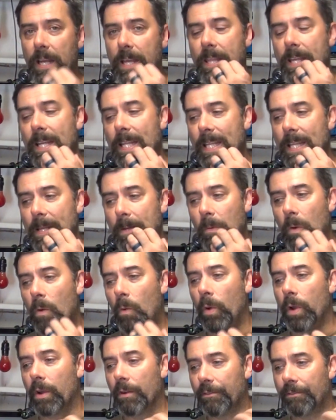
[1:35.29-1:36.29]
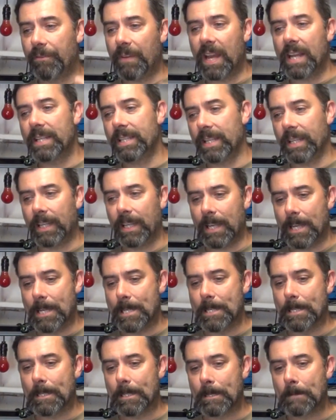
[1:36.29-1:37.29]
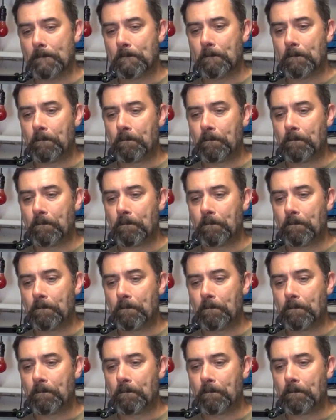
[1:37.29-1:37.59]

I think that what we are facing is